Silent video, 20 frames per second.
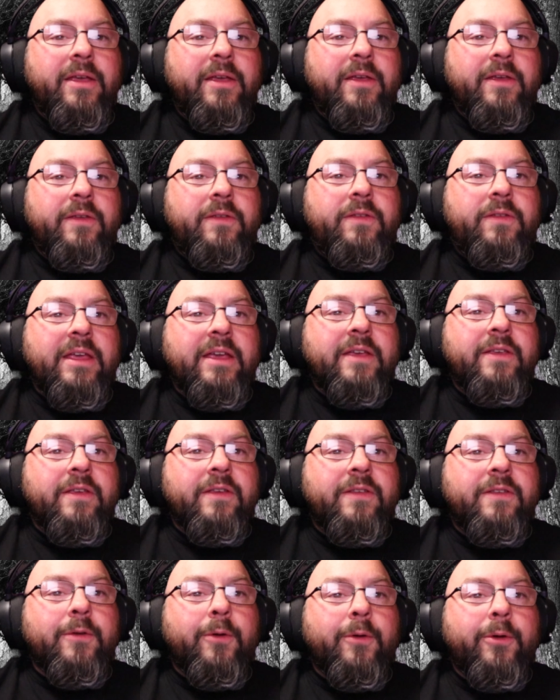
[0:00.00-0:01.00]
Sick,
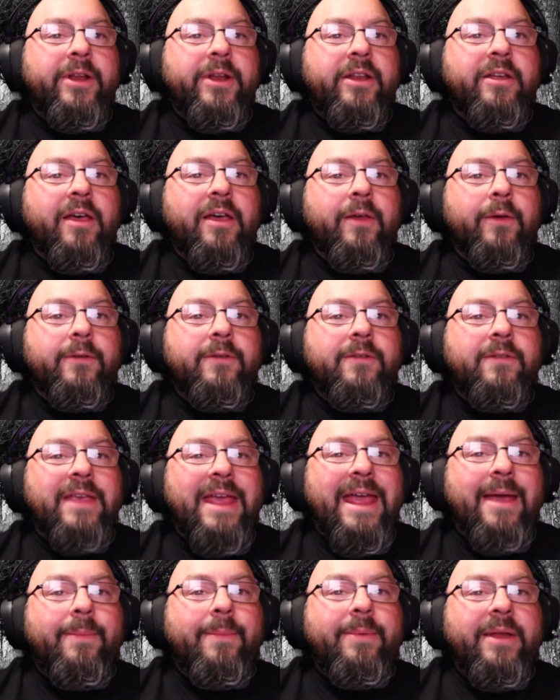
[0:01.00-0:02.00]
distorted colors
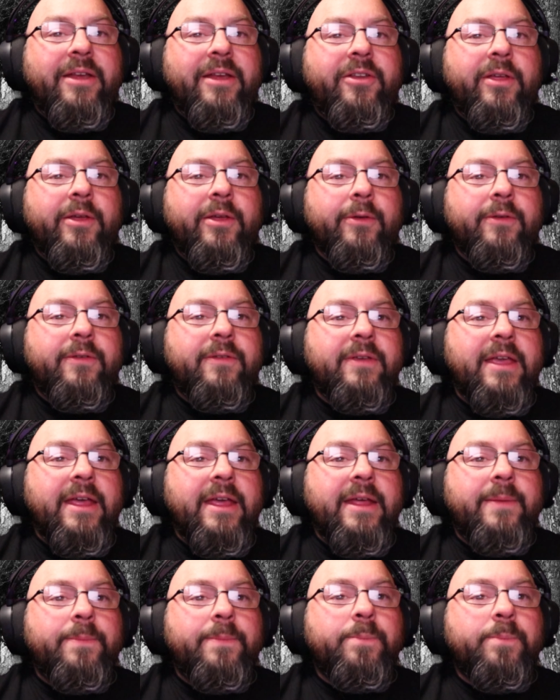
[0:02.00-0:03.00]
stab into your skin.